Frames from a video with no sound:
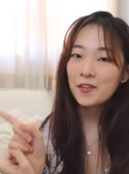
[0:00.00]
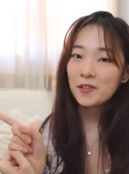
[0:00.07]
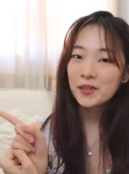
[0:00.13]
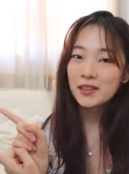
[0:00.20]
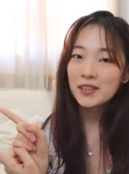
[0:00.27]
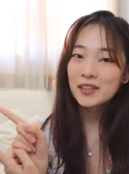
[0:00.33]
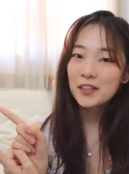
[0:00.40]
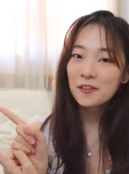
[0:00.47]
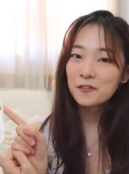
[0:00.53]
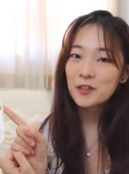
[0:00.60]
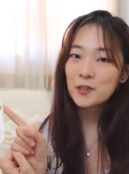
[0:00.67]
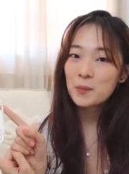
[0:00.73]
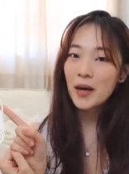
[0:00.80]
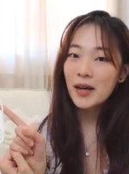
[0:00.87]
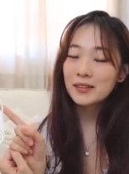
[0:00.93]
I really love
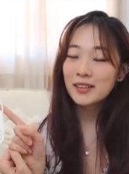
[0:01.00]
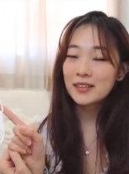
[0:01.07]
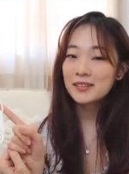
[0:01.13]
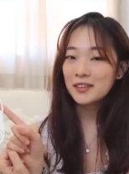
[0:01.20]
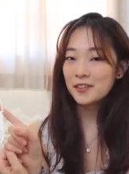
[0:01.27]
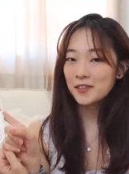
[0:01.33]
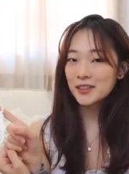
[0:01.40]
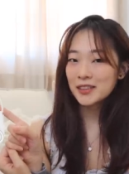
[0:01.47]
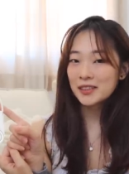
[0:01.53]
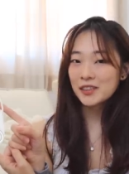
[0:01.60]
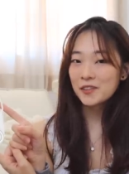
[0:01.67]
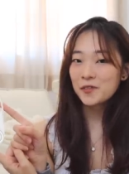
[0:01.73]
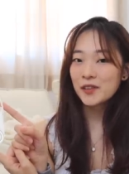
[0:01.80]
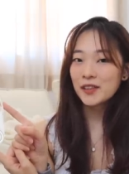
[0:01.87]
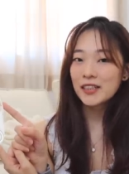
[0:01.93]
this bag that they
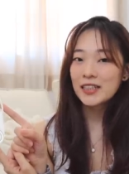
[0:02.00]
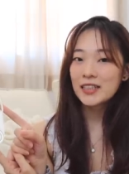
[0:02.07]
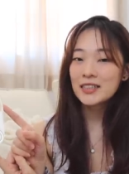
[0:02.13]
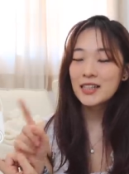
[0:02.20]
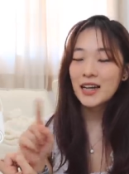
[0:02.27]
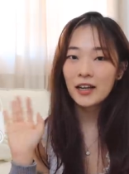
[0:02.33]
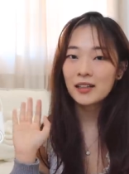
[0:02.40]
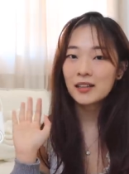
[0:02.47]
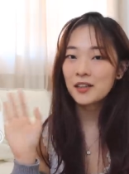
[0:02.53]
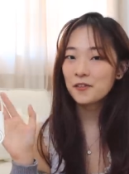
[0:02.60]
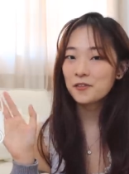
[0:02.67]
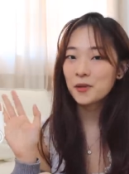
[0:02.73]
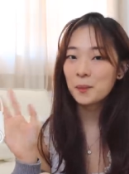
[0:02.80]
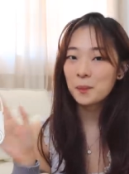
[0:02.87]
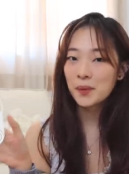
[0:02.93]
recently released I
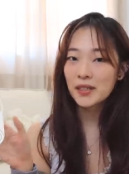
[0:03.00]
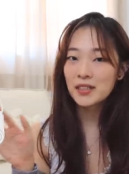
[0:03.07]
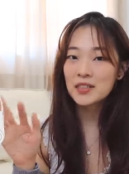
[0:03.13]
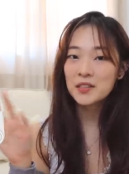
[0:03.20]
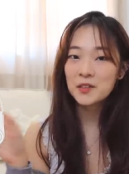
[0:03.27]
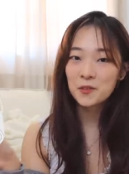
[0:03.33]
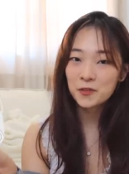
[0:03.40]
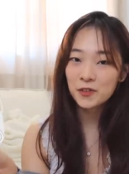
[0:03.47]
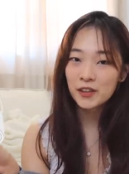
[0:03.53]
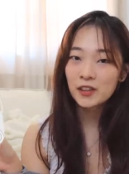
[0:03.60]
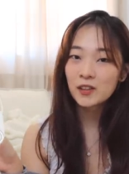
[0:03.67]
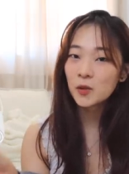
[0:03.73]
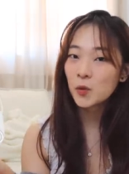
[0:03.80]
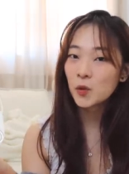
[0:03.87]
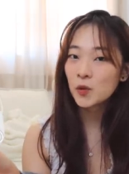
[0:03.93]
love the big silver
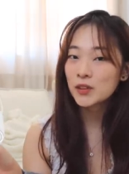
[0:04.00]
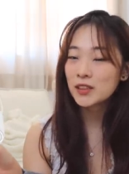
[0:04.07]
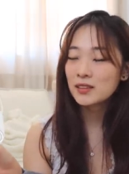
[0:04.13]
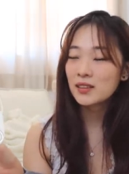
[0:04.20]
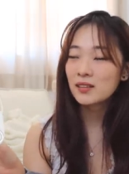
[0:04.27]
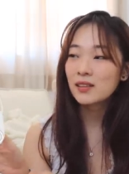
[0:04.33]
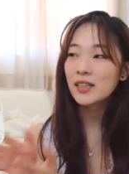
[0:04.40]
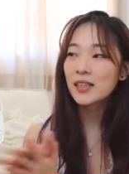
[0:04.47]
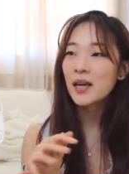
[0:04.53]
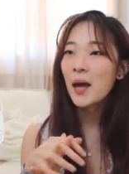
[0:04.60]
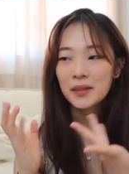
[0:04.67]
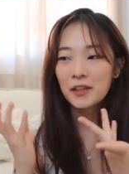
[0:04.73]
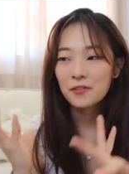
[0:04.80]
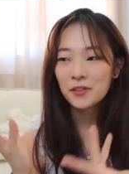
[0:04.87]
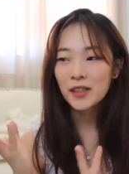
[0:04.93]
logo detailing
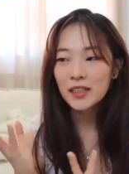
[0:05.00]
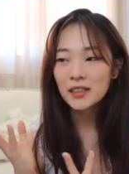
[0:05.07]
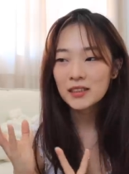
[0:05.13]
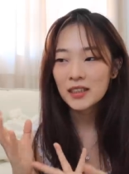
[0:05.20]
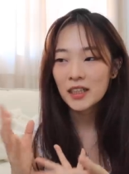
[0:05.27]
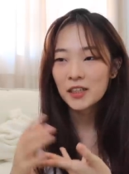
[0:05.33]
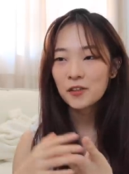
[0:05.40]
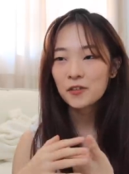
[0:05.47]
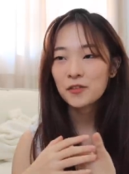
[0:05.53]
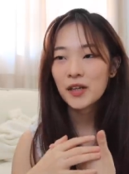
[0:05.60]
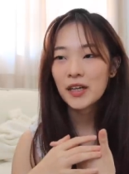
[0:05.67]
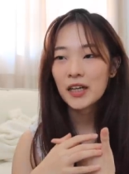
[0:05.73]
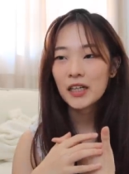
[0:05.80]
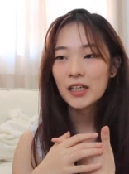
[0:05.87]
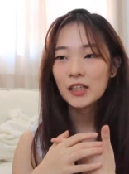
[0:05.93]
but I feel like it's kind of
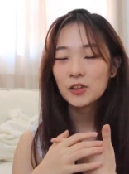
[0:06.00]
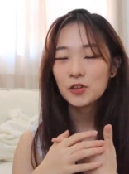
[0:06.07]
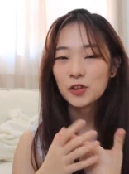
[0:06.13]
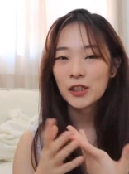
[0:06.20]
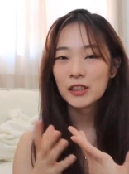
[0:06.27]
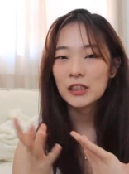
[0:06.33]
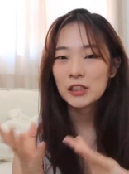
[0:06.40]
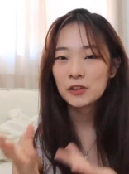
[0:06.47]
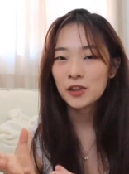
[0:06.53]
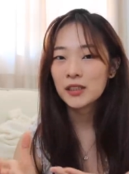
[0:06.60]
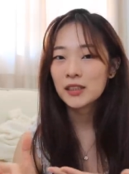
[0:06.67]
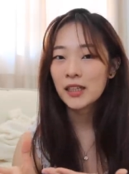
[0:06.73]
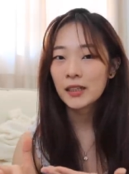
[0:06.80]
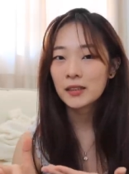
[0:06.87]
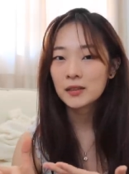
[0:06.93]
a trendy
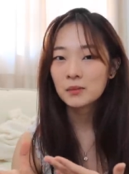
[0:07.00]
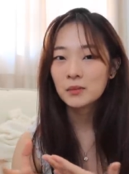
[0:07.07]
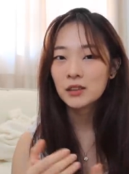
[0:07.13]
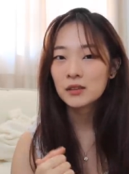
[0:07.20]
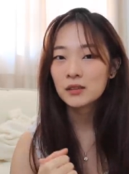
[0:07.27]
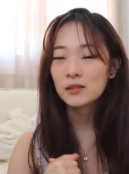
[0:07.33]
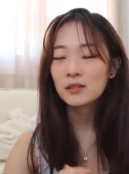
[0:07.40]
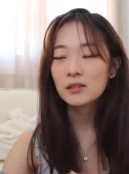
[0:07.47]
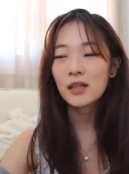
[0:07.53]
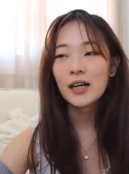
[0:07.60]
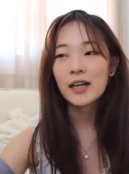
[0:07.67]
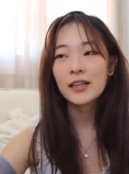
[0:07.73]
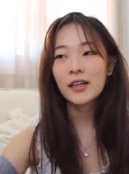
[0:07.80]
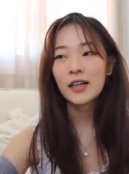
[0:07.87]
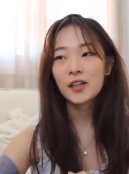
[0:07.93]
trendy item so
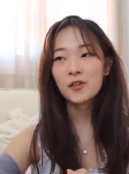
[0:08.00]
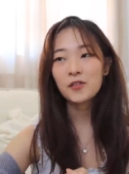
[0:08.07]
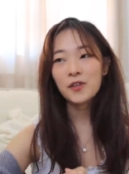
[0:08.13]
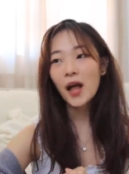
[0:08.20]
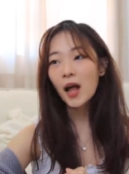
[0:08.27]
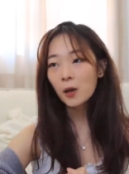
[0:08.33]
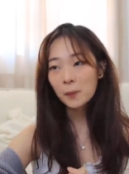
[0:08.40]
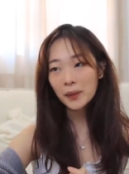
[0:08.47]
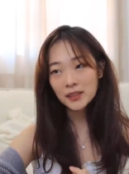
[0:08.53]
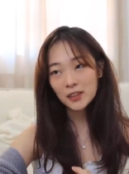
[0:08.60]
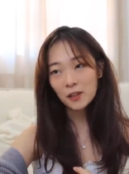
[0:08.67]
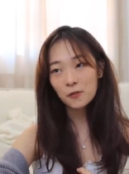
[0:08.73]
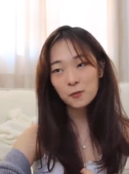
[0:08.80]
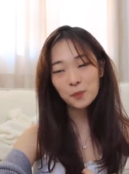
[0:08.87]
I kind of held myself